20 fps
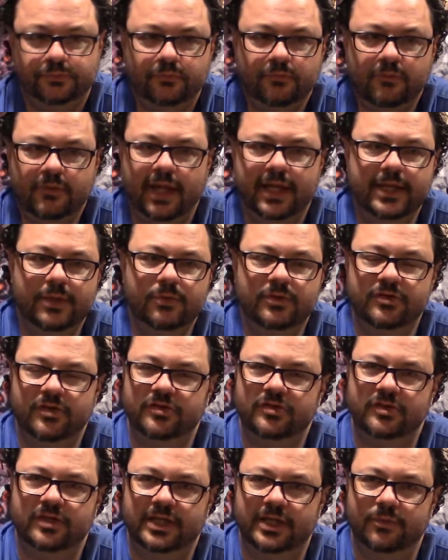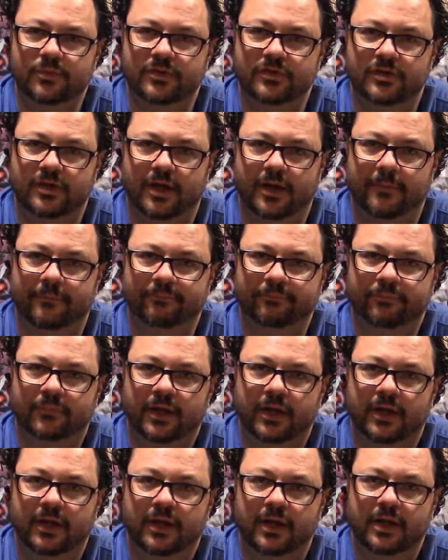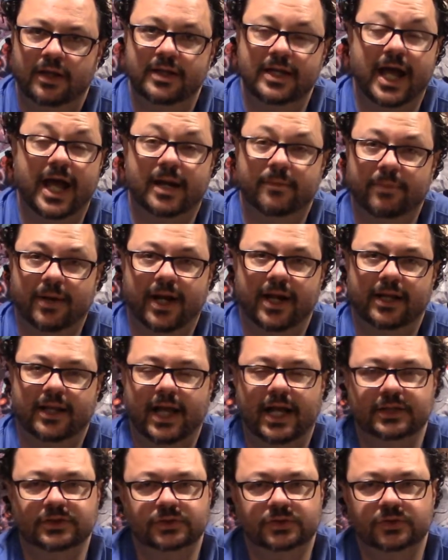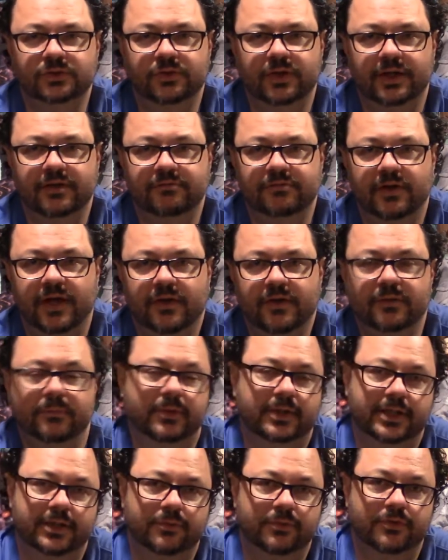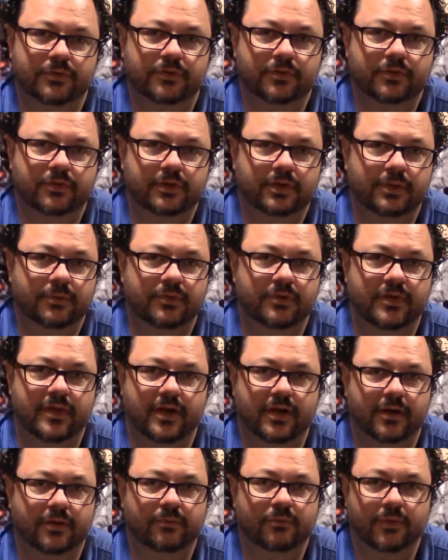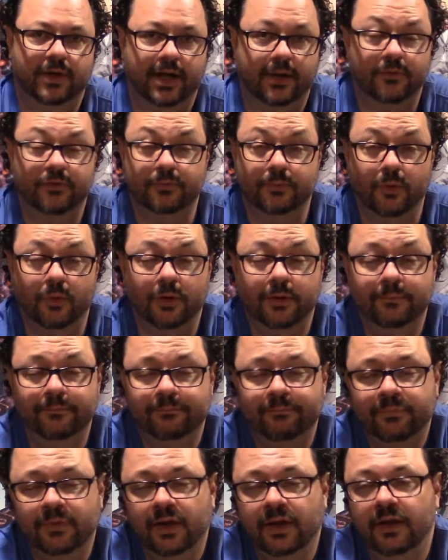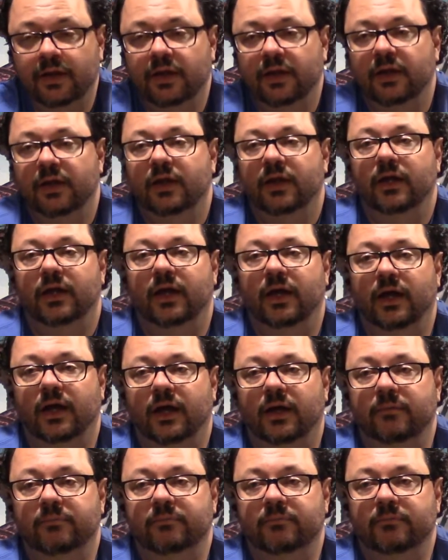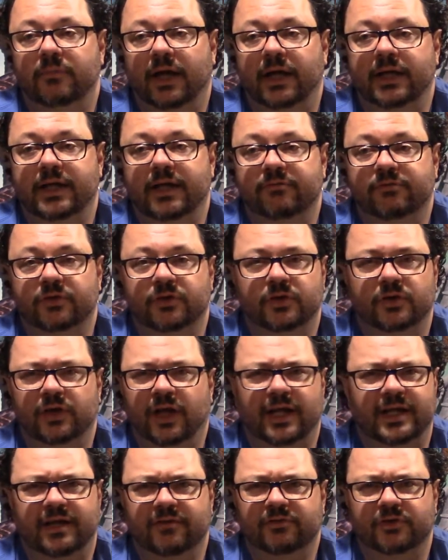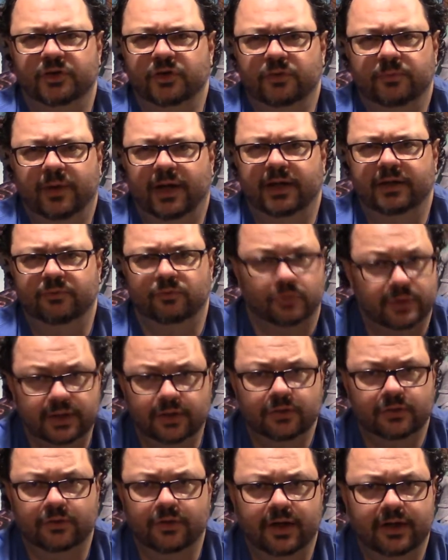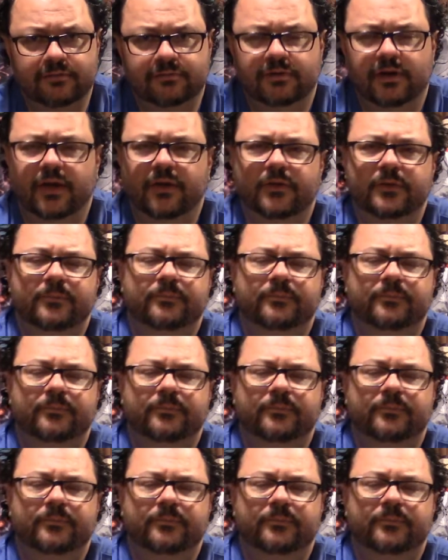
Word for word: he was a, he was um, not a biological grandfather, but he was he was there when I was born. Um, I never I never knew my real grandfather.